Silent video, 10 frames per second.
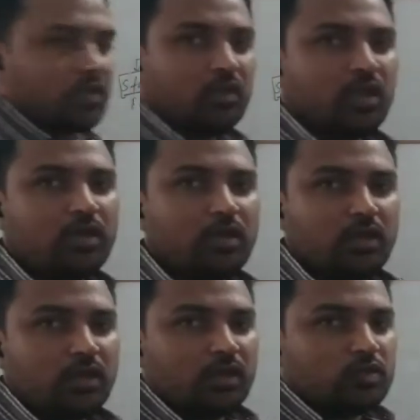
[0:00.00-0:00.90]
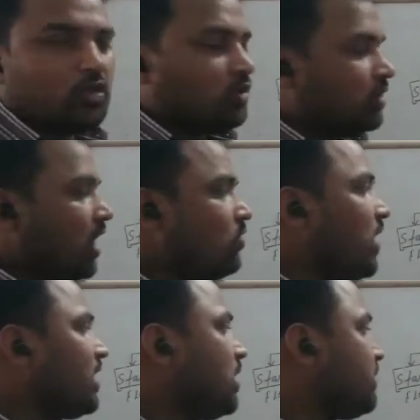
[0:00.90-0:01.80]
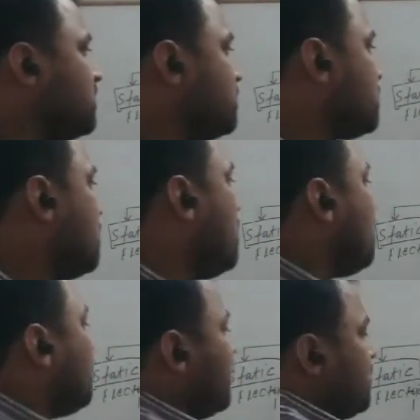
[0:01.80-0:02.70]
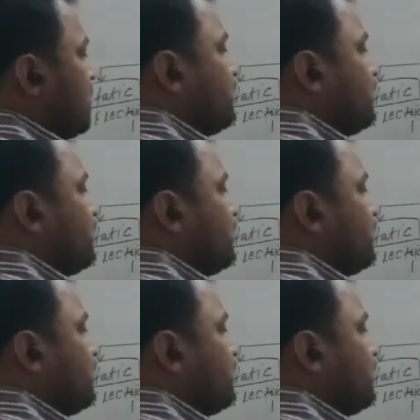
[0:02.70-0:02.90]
Okay, so now what happens when the